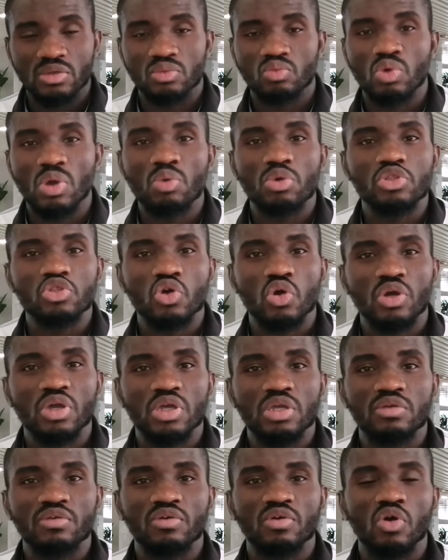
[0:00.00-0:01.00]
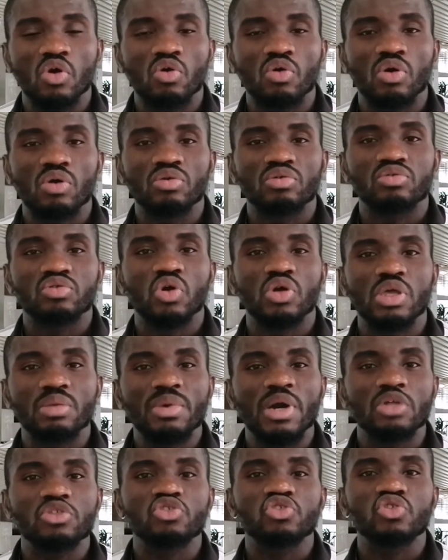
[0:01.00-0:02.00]
when we talk
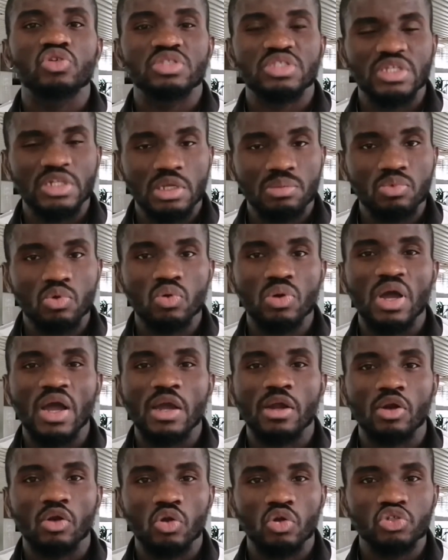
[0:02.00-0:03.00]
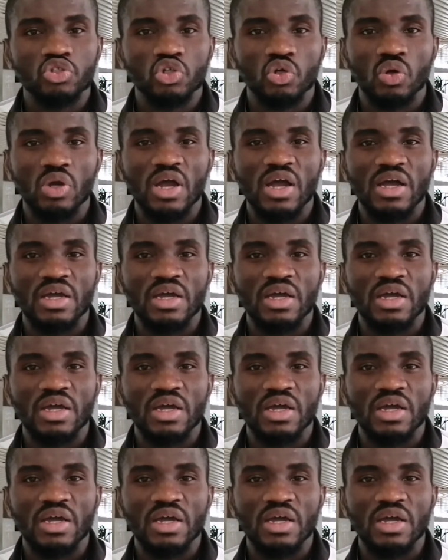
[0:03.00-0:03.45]
about sustainable agriculture